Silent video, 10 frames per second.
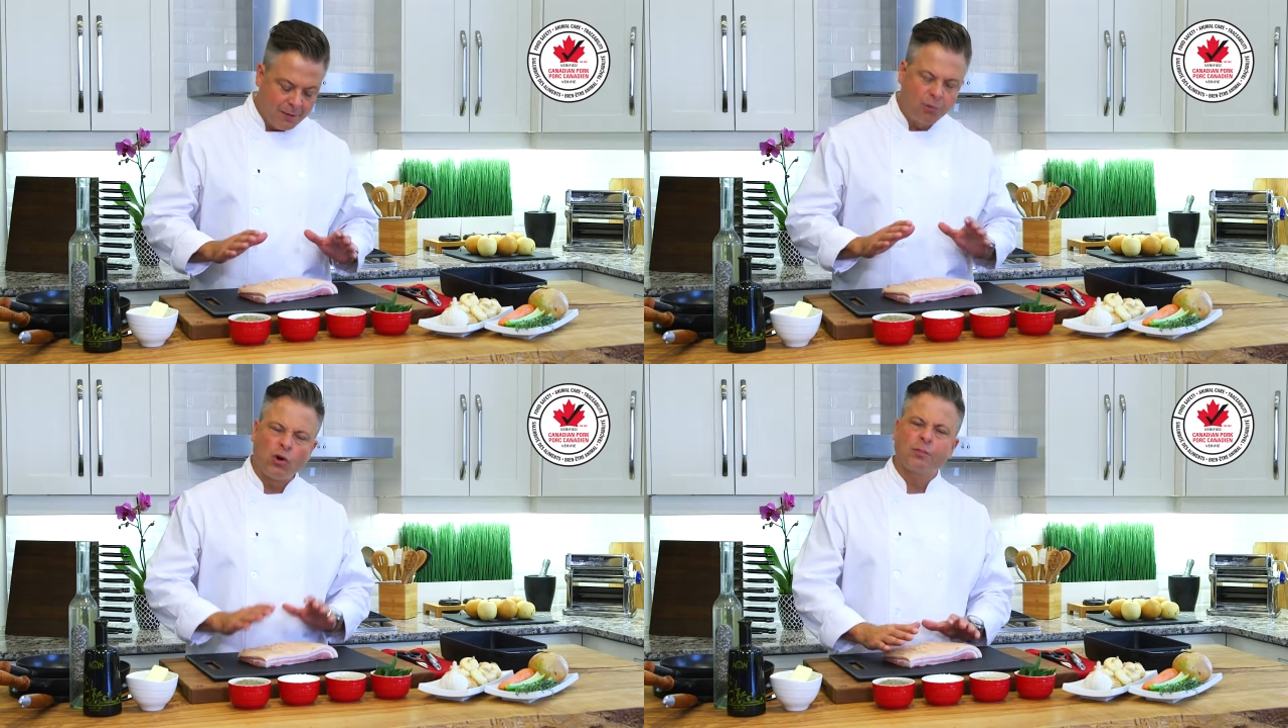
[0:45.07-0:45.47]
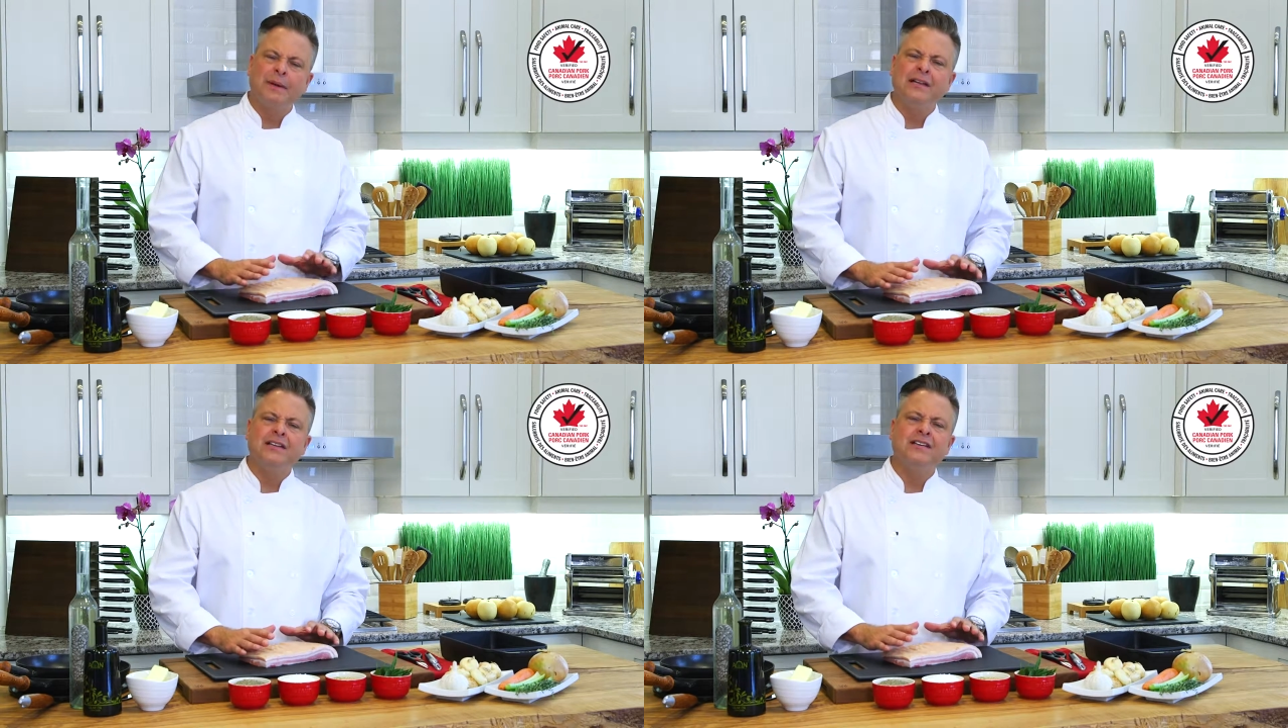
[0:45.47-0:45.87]
Pork
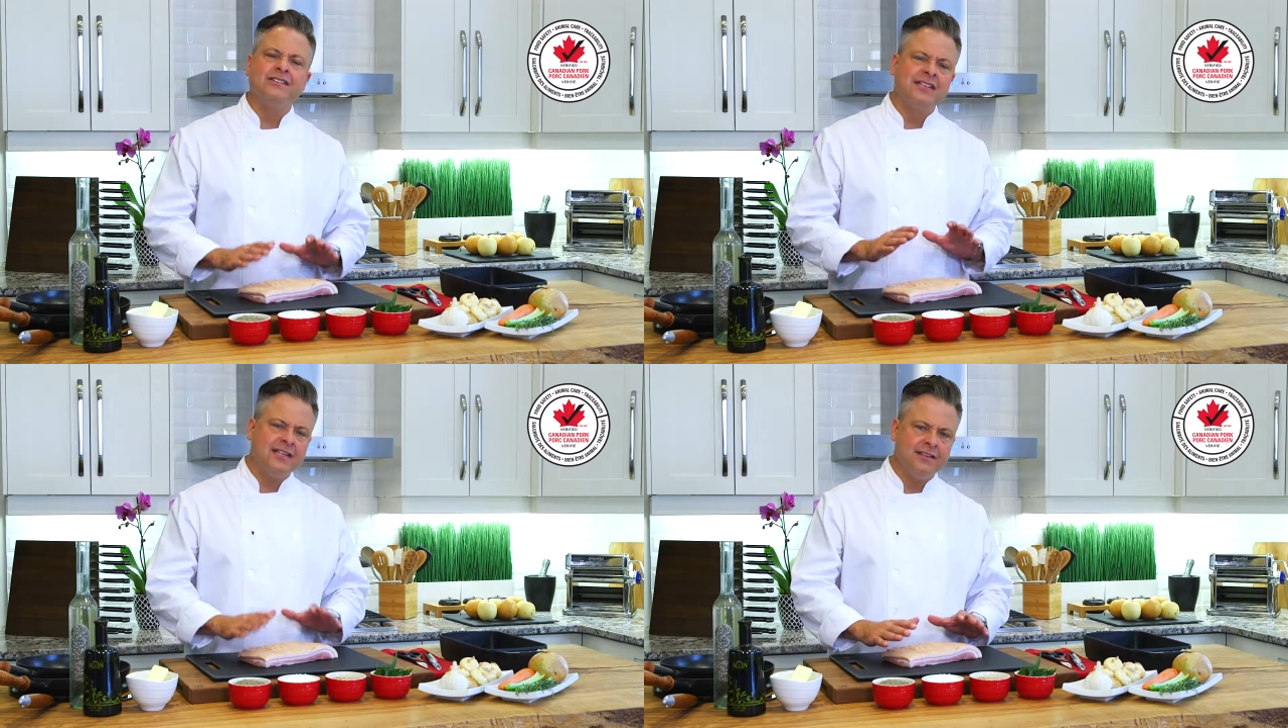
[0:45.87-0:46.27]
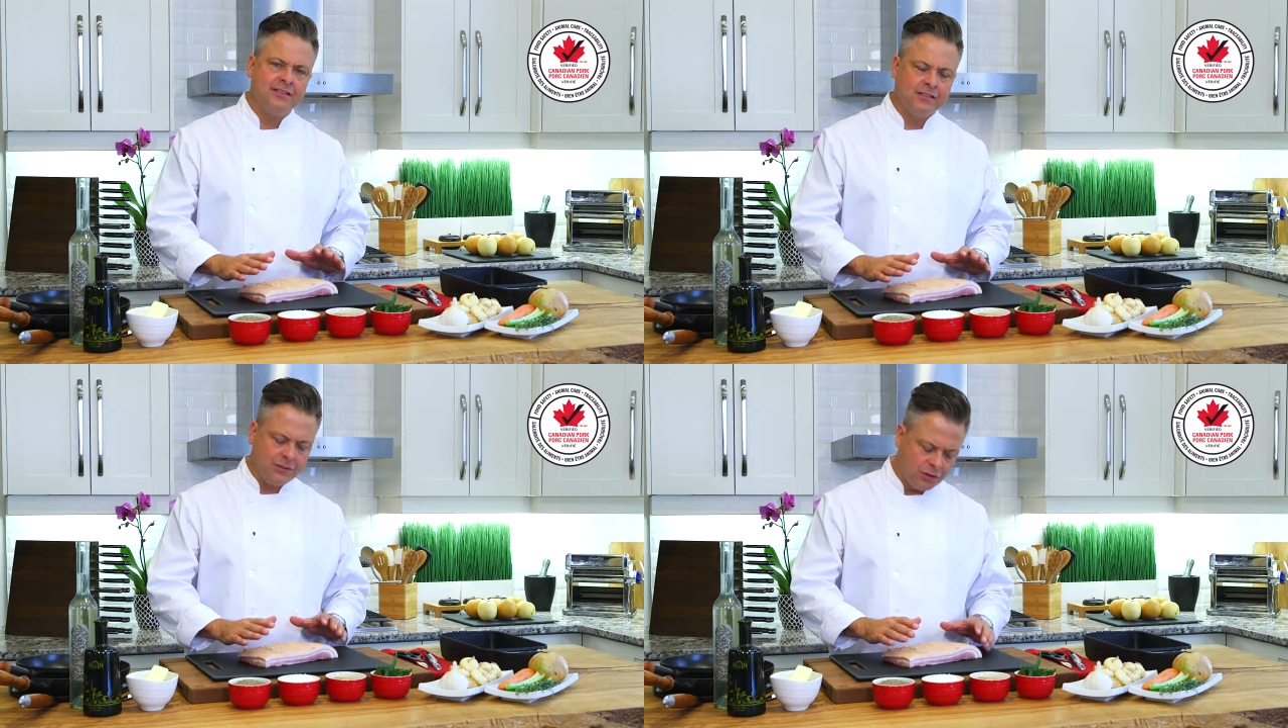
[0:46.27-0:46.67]
belly is
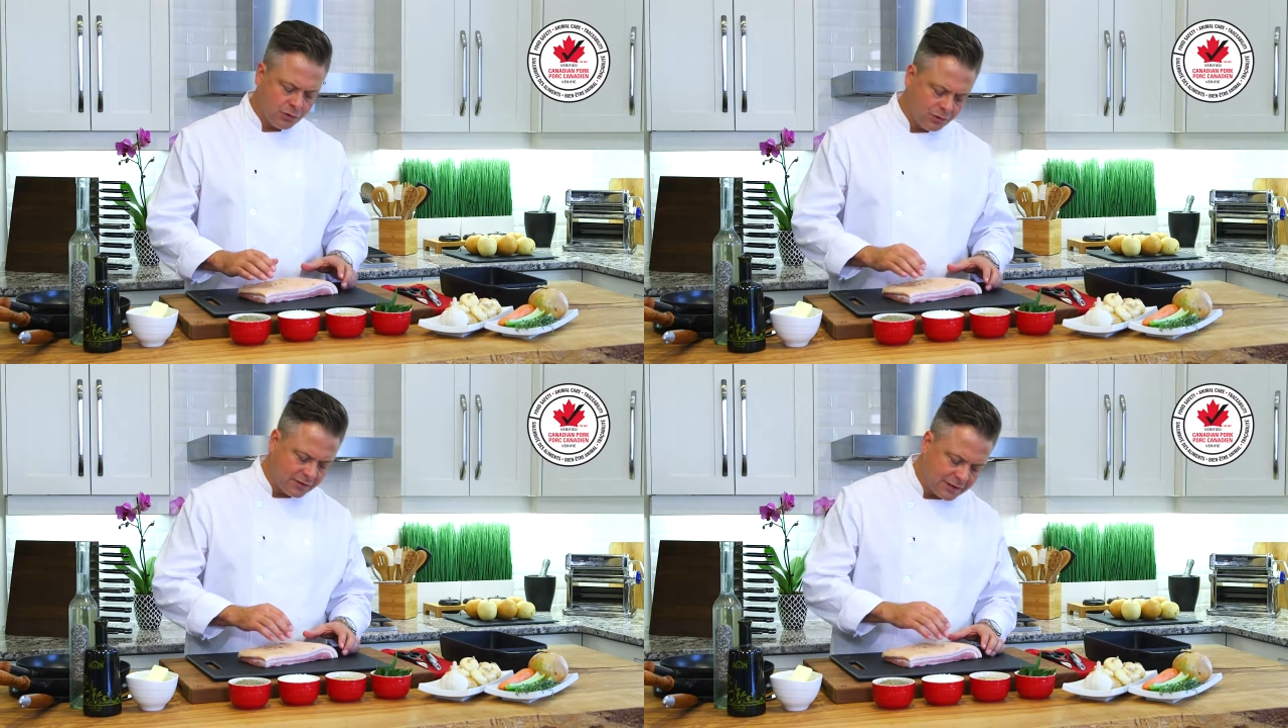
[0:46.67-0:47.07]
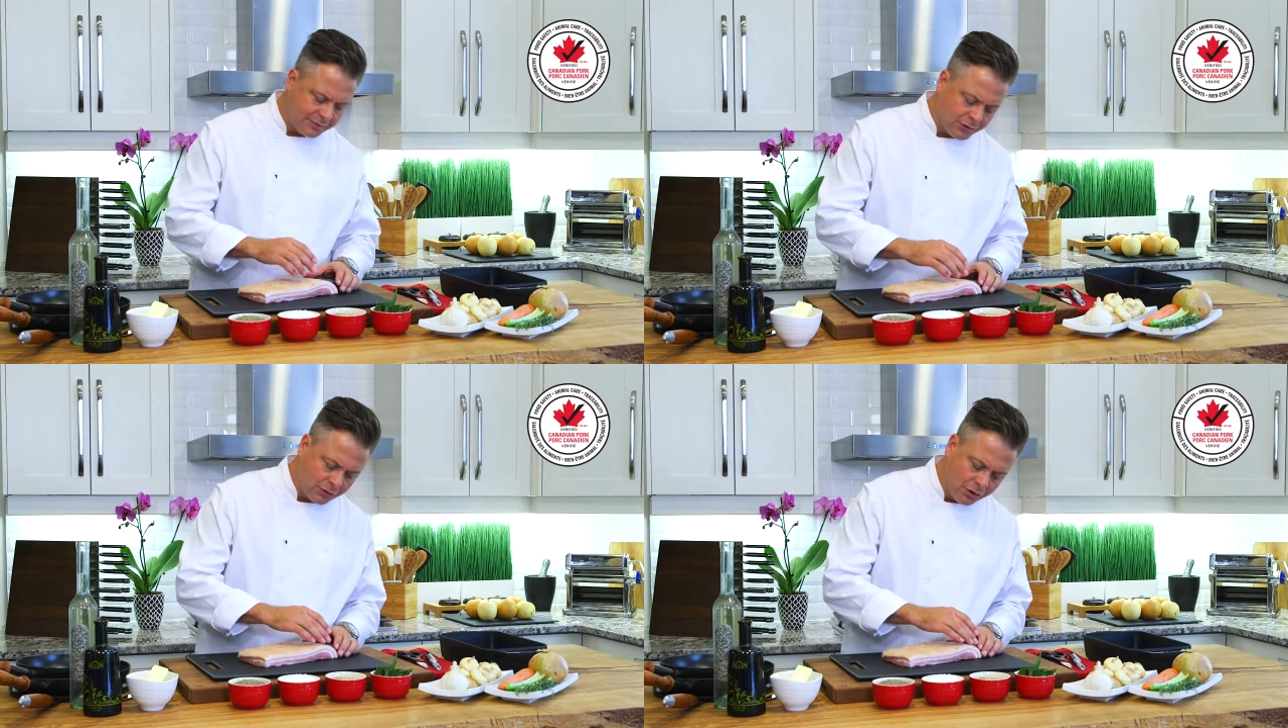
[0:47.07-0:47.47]
easy to use, and if
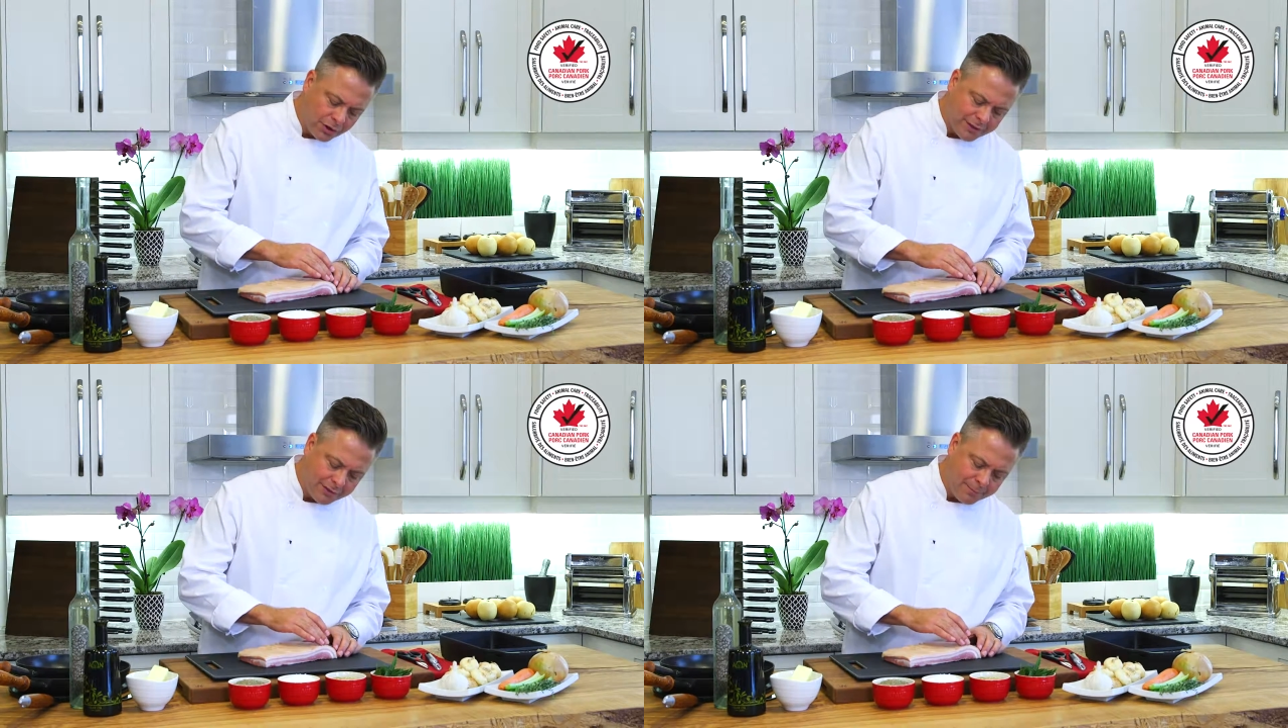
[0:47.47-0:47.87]
you look at the